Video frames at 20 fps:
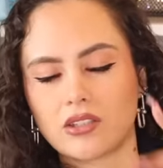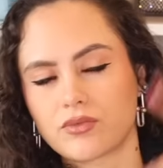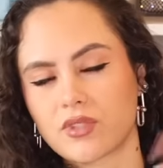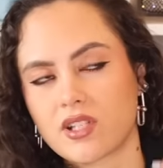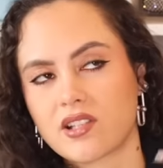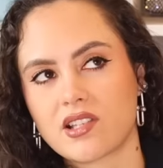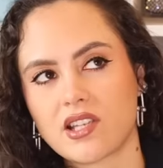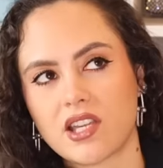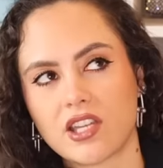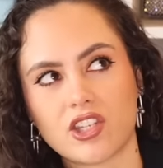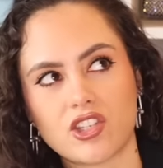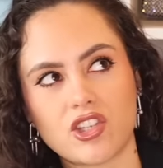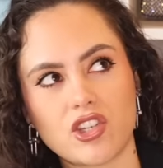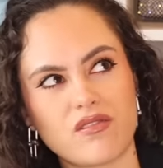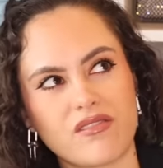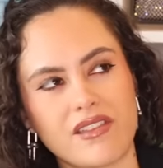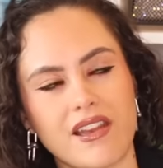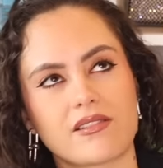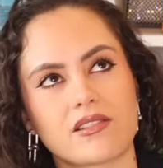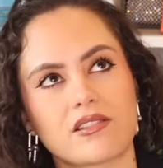circa
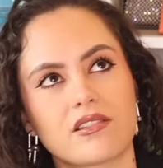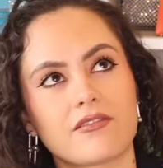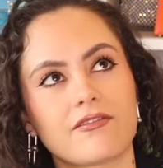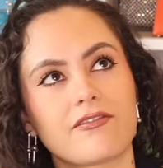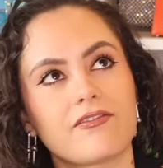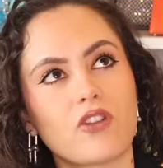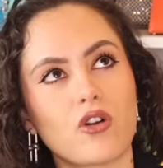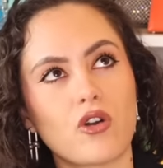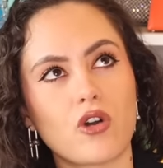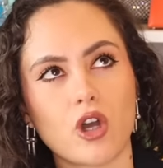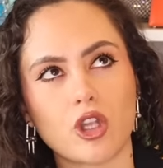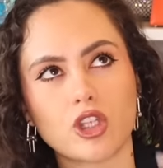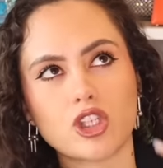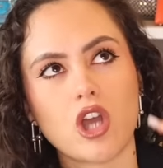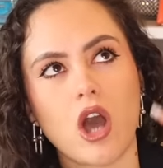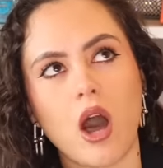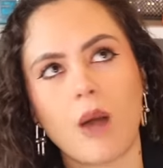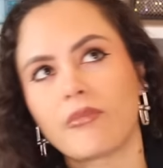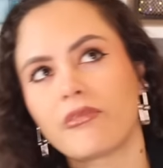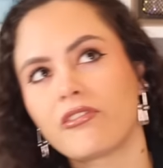2004
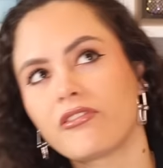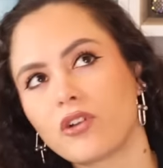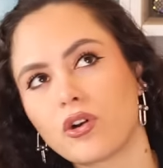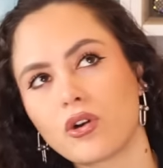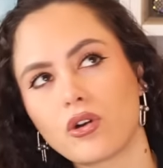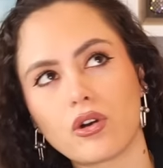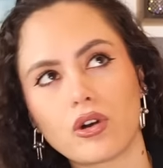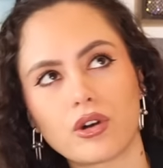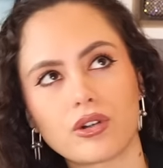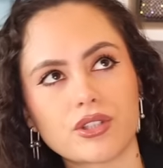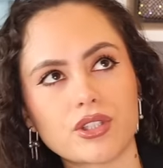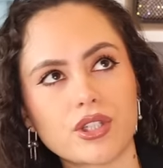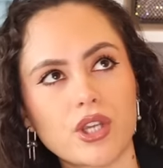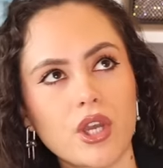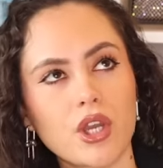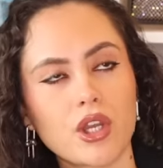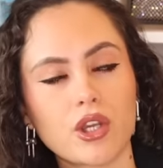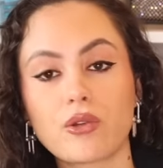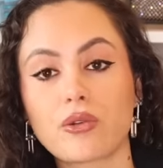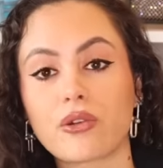Tom Ford
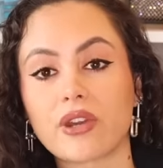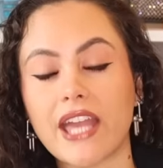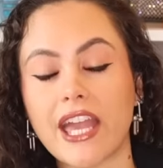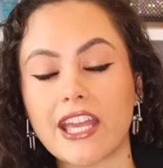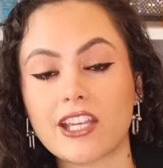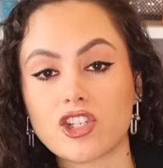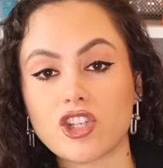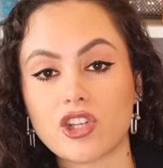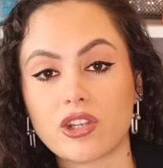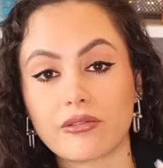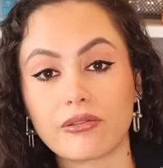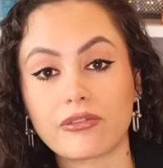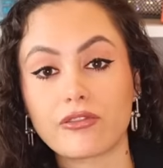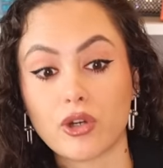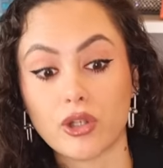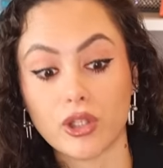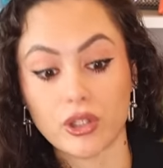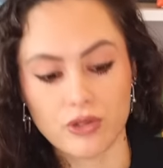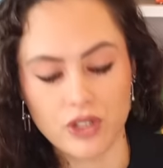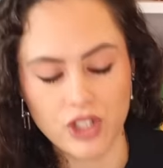creation
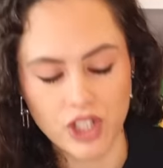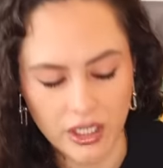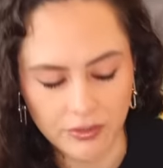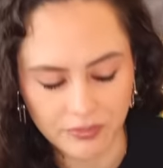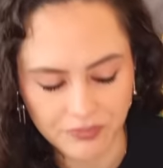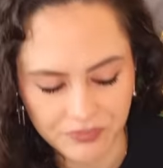for Gucci.